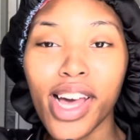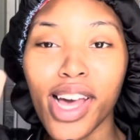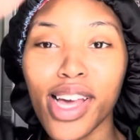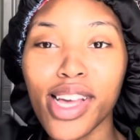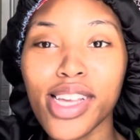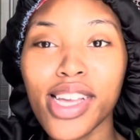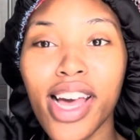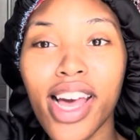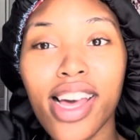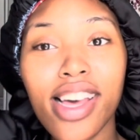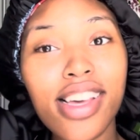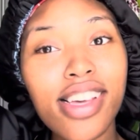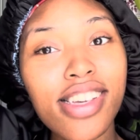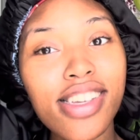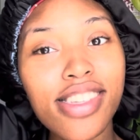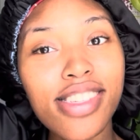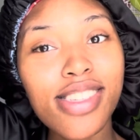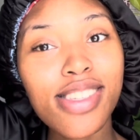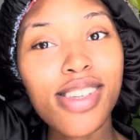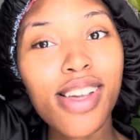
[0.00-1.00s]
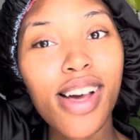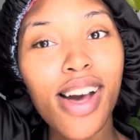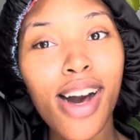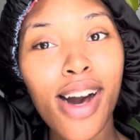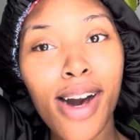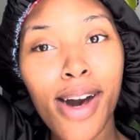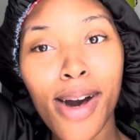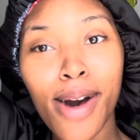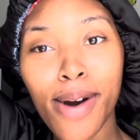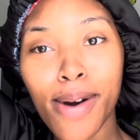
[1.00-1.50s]
Hey,
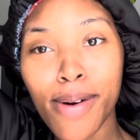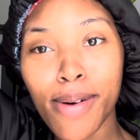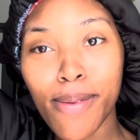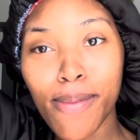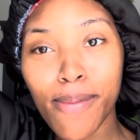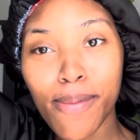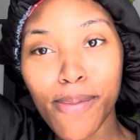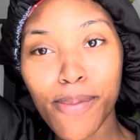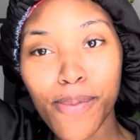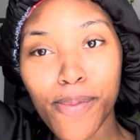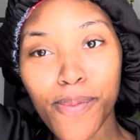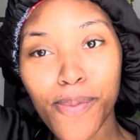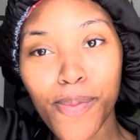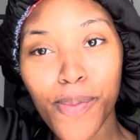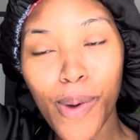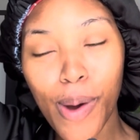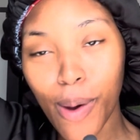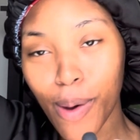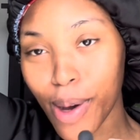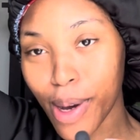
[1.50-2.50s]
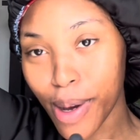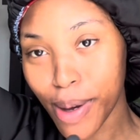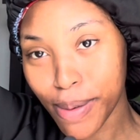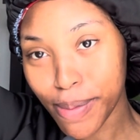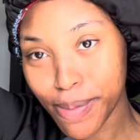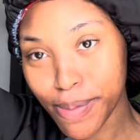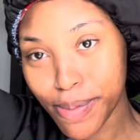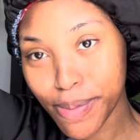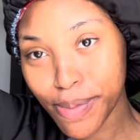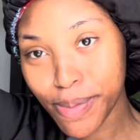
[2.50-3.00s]

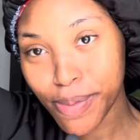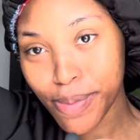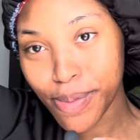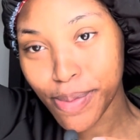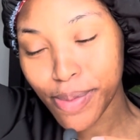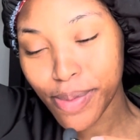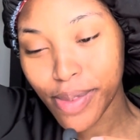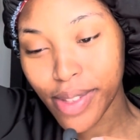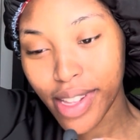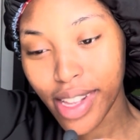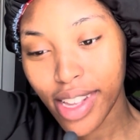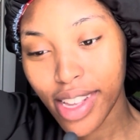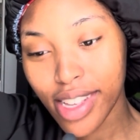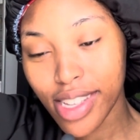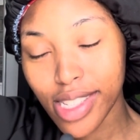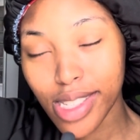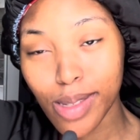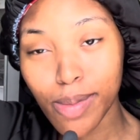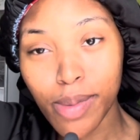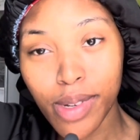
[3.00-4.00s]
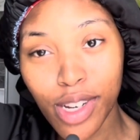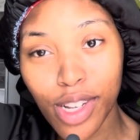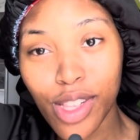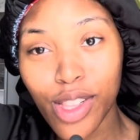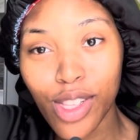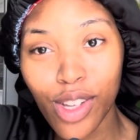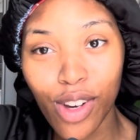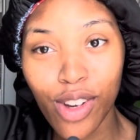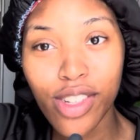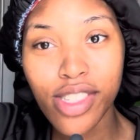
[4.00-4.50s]
welcome. It's been a
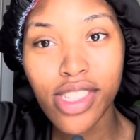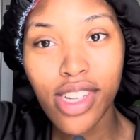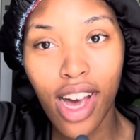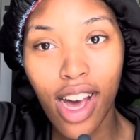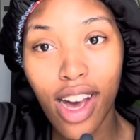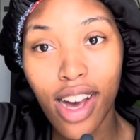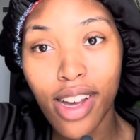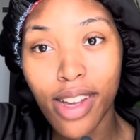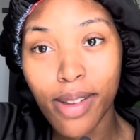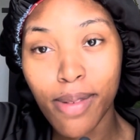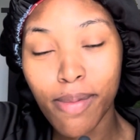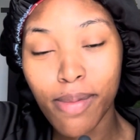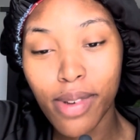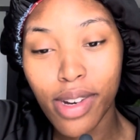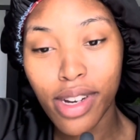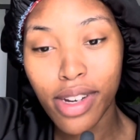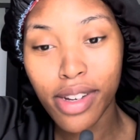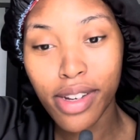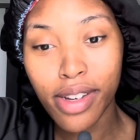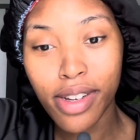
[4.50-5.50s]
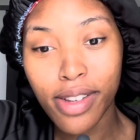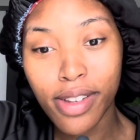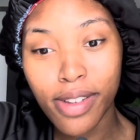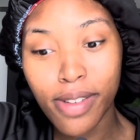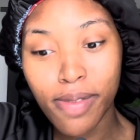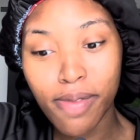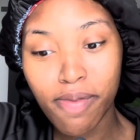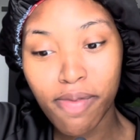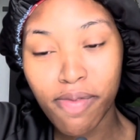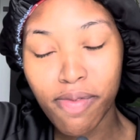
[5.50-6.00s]
long time.
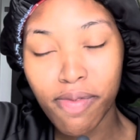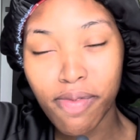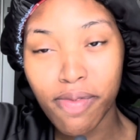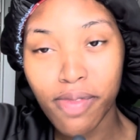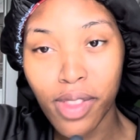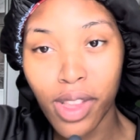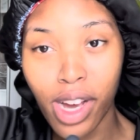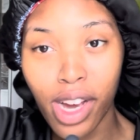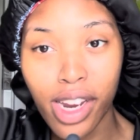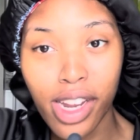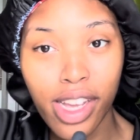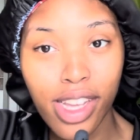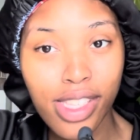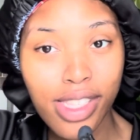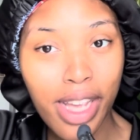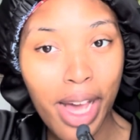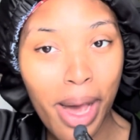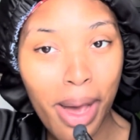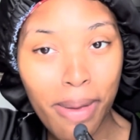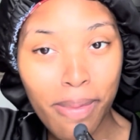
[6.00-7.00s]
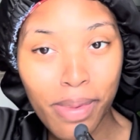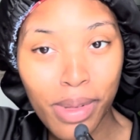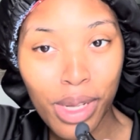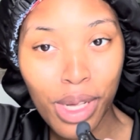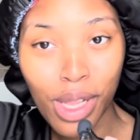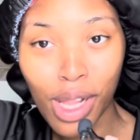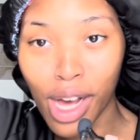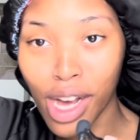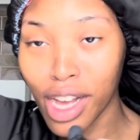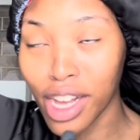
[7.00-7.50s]
A lot has happened, a
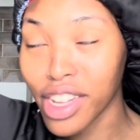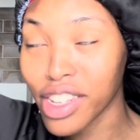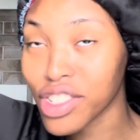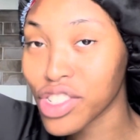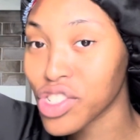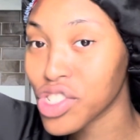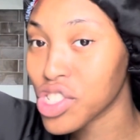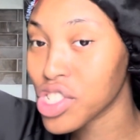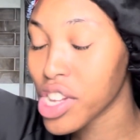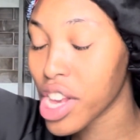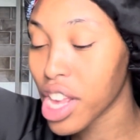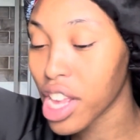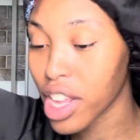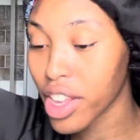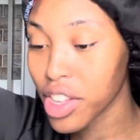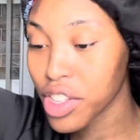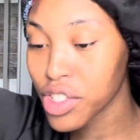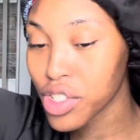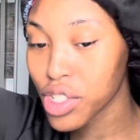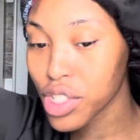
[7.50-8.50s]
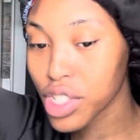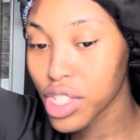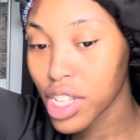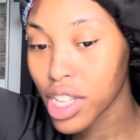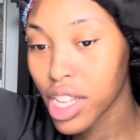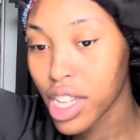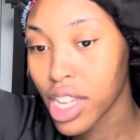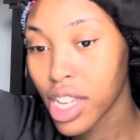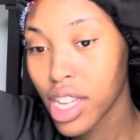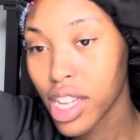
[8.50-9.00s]
lot has changed.
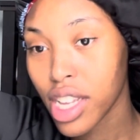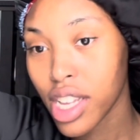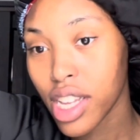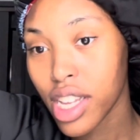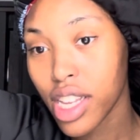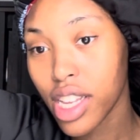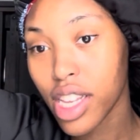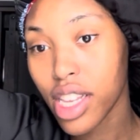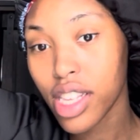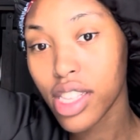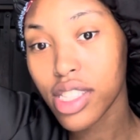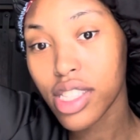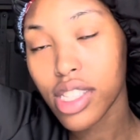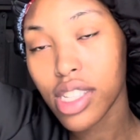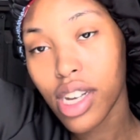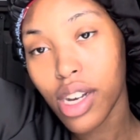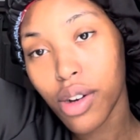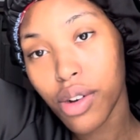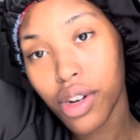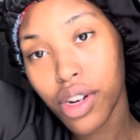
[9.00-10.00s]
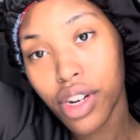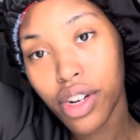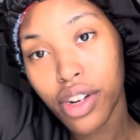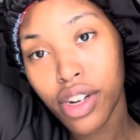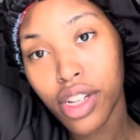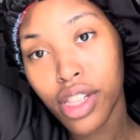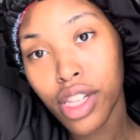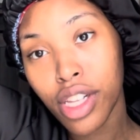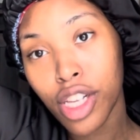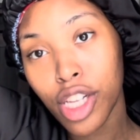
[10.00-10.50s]
It's now
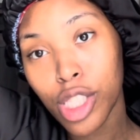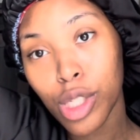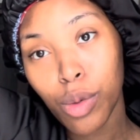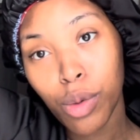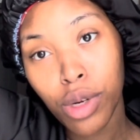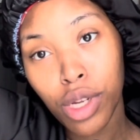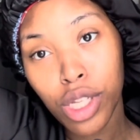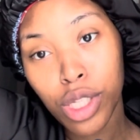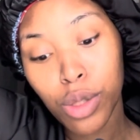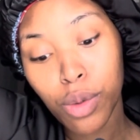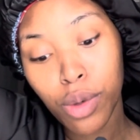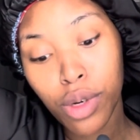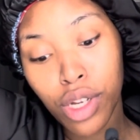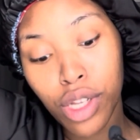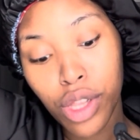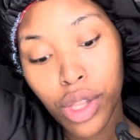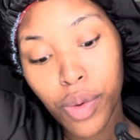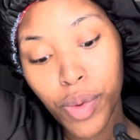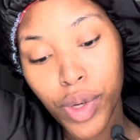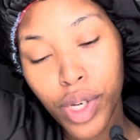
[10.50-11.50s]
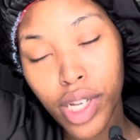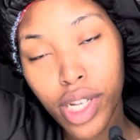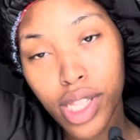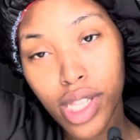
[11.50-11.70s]
currently 2023.